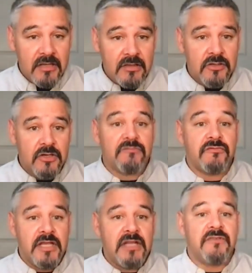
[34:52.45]
And then you're
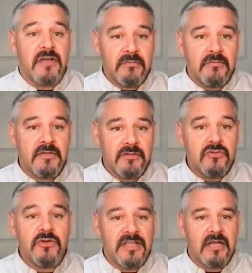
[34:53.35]
freed from
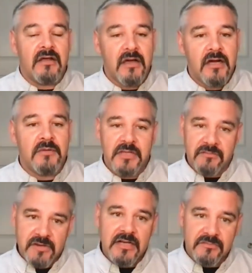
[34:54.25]
doing that harm and you
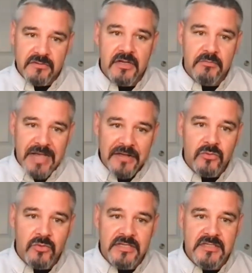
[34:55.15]
find different
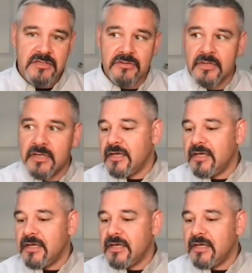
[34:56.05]
pathways to